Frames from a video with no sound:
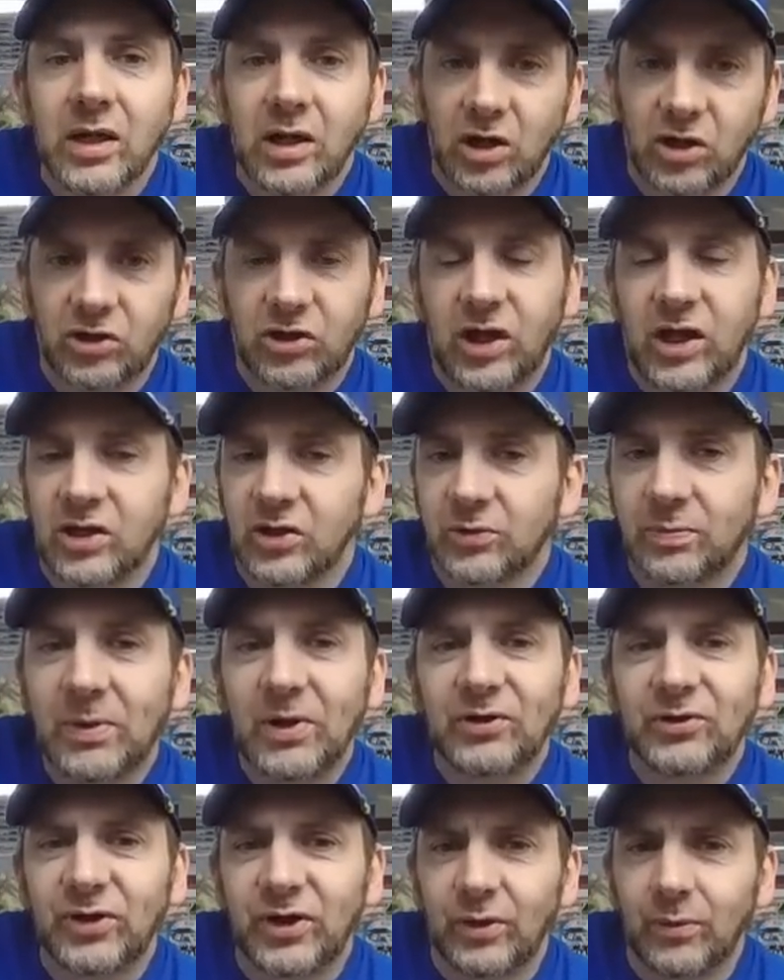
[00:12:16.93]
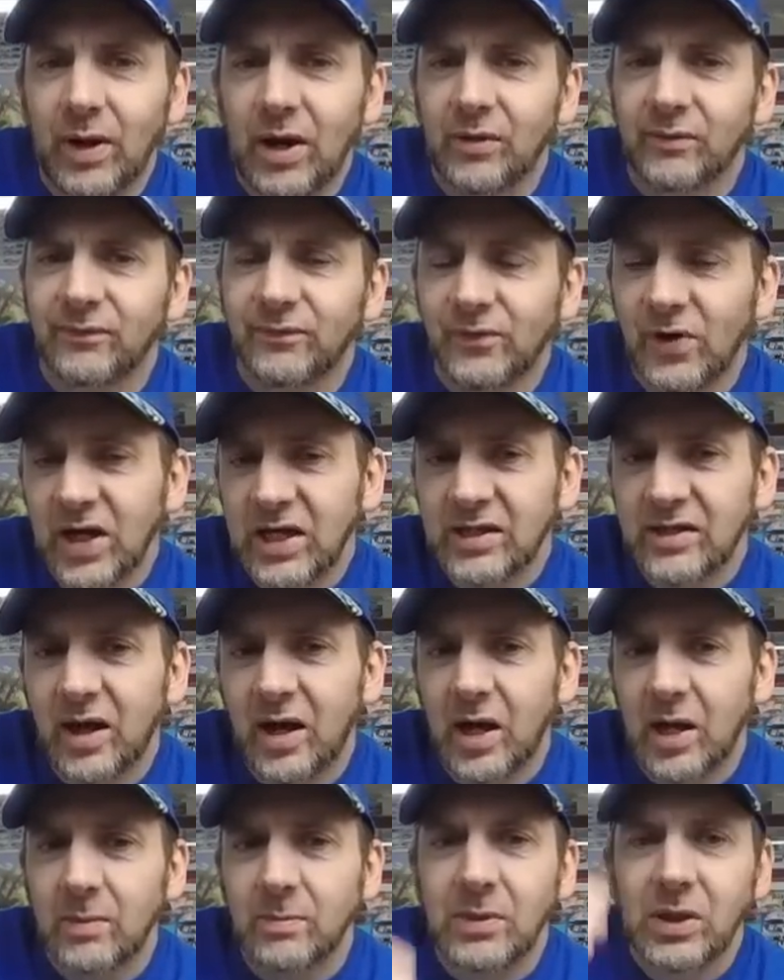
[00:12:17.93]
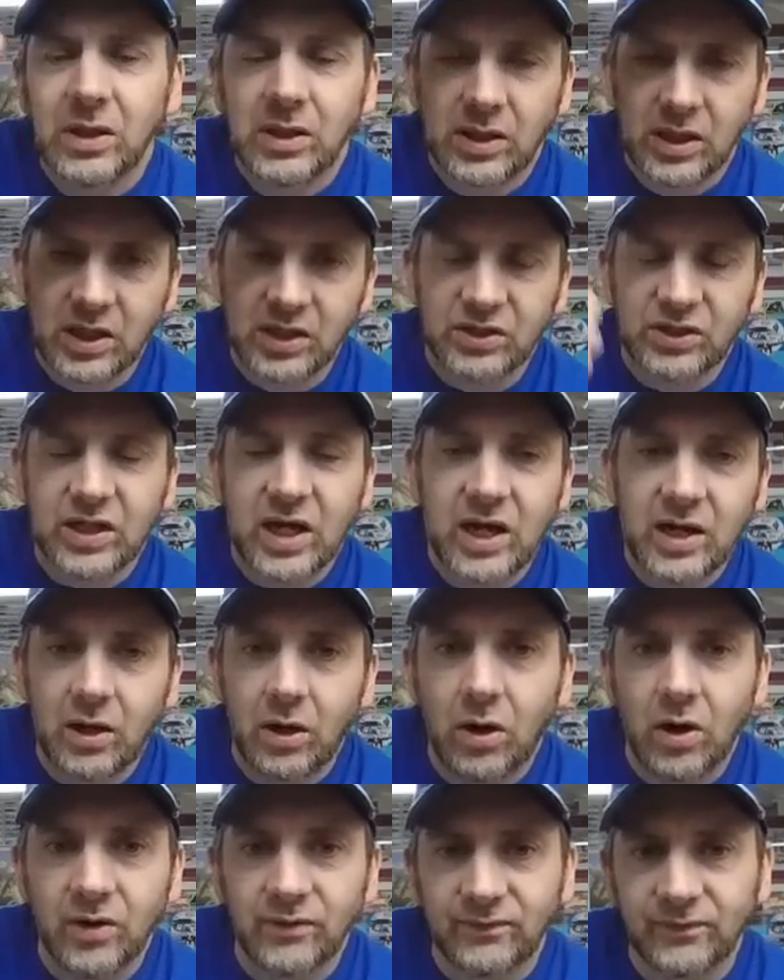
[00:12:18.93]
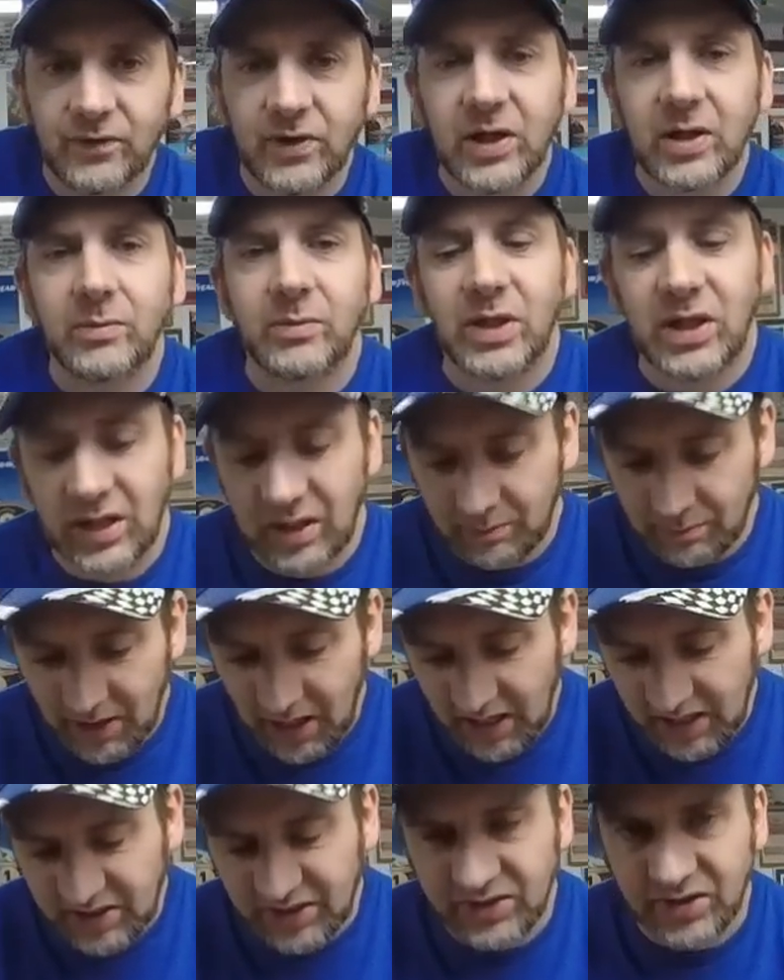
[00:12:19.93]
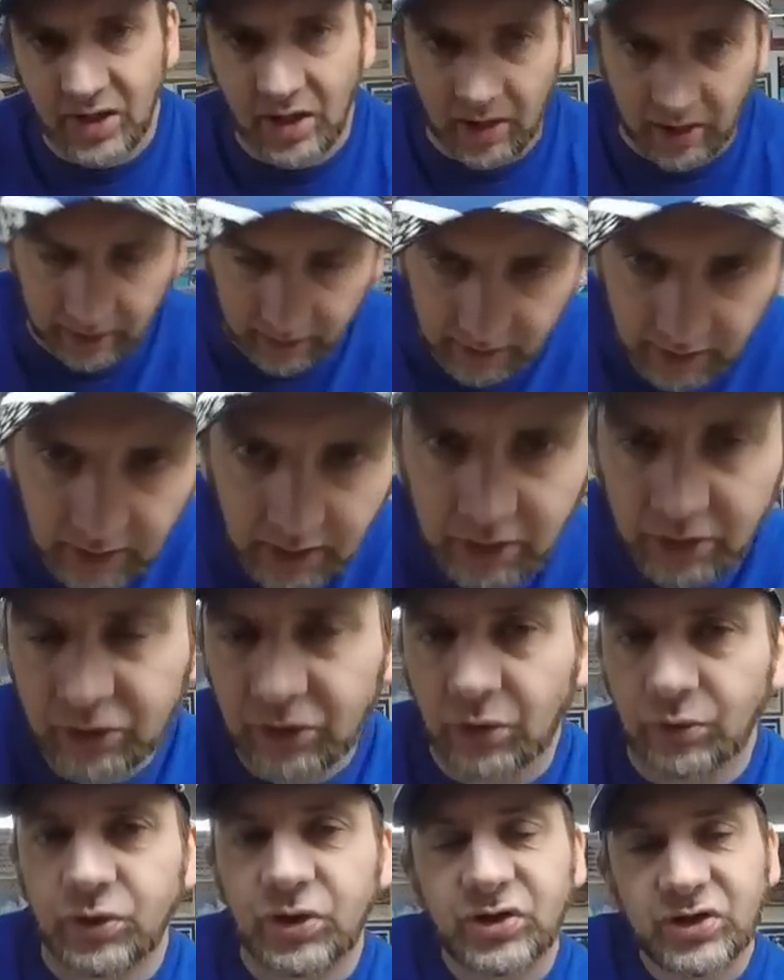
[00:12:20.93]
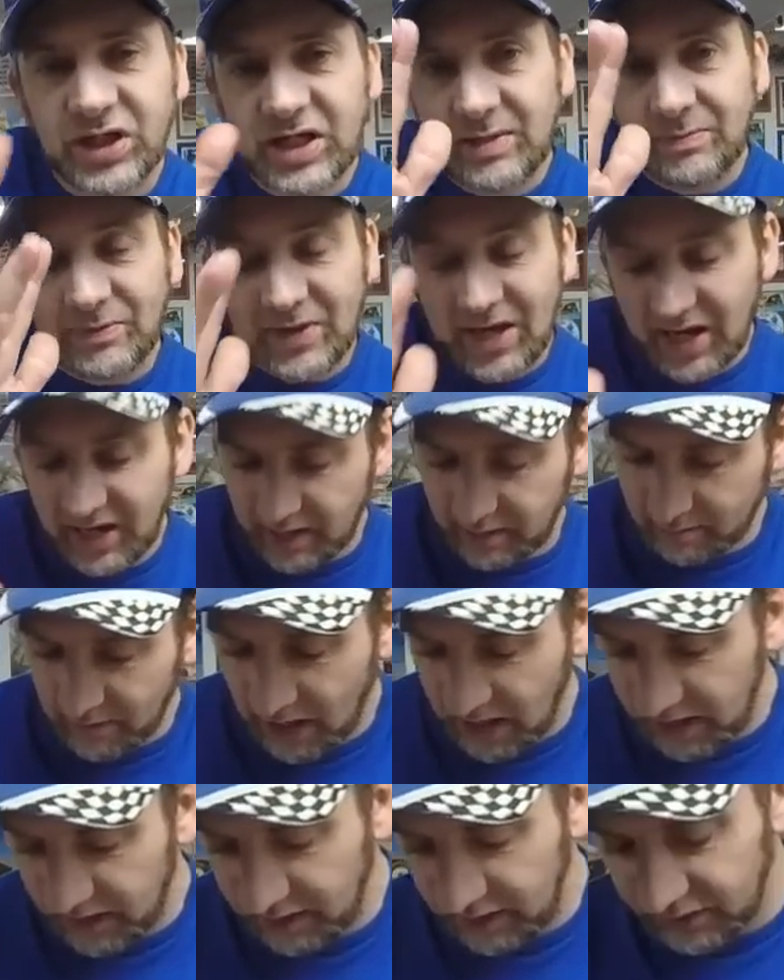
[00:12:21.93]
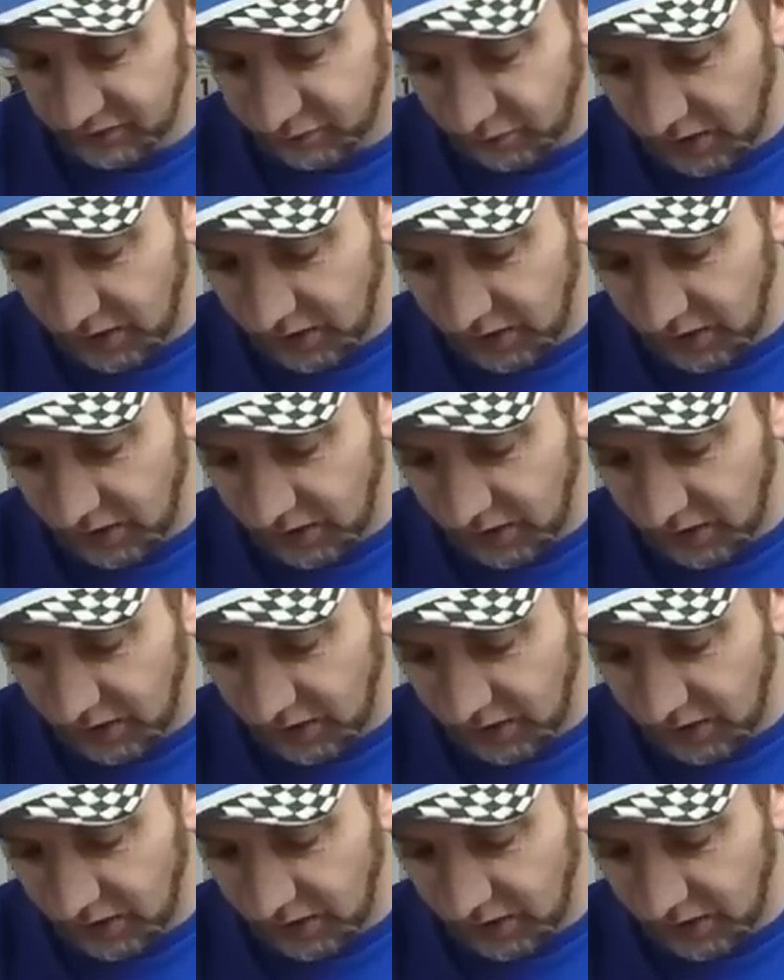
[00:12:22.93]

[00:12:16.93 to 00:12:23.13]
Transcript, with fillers: and especially around Fray time it's kind of hard for him to get bodies done. So just keep that in mind as